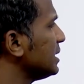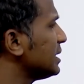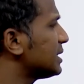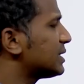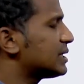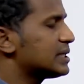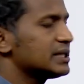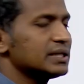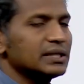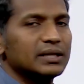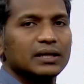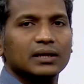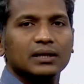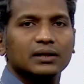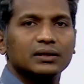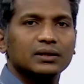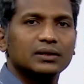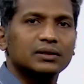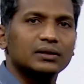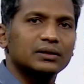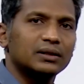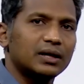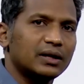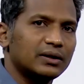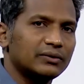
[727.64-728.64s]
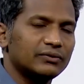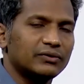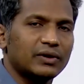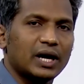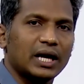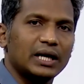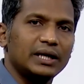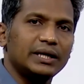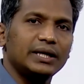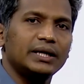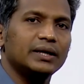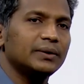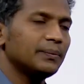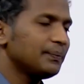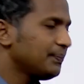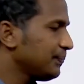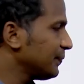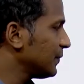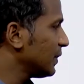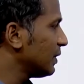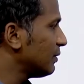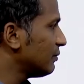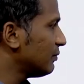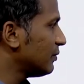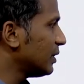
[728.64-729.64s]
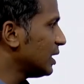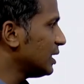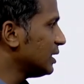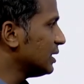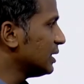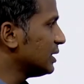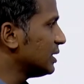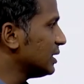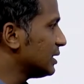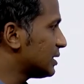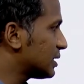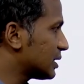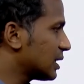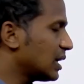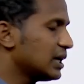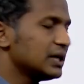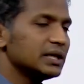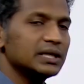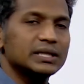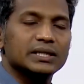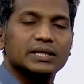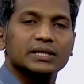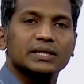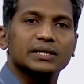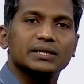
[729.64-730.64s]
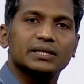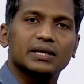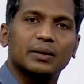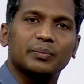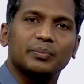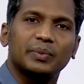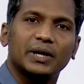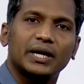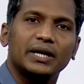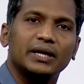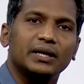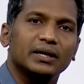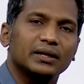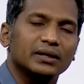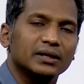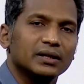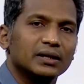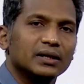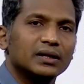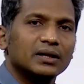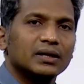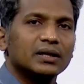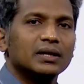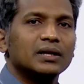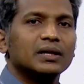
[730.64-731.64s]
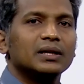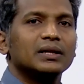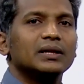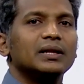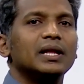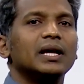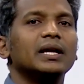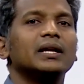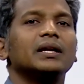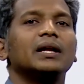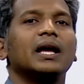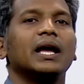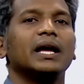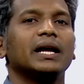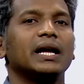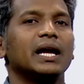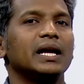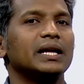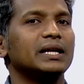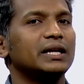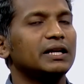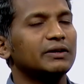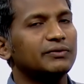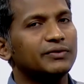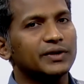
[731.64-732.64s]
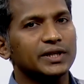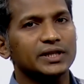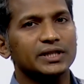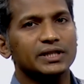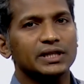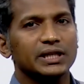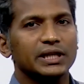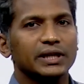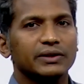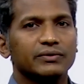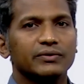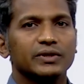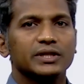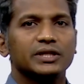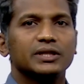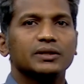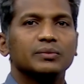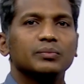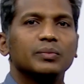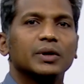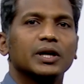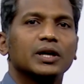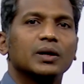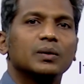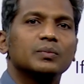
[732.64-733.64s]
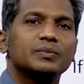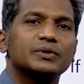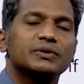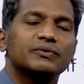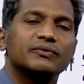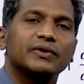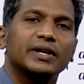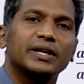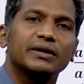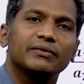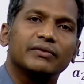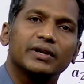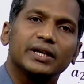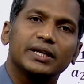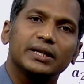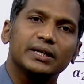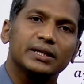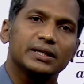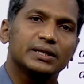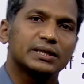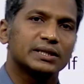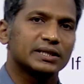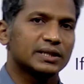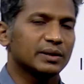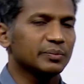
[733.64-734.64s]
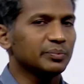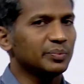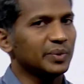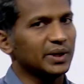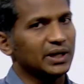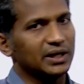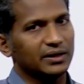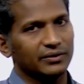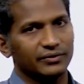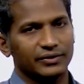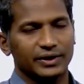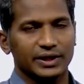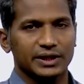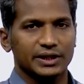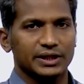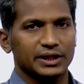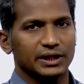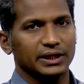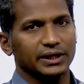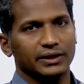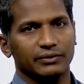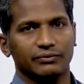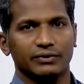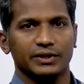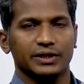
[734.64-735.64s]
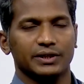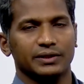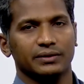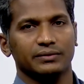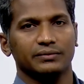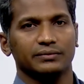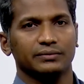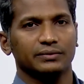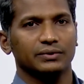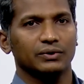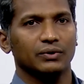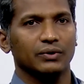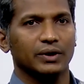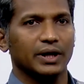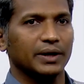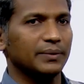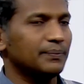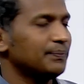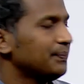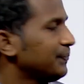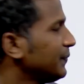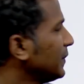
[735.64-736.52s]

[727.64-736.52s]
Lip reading: is valid, when this condition is applied, then again differential equation becomes very simple differential equation. Okay.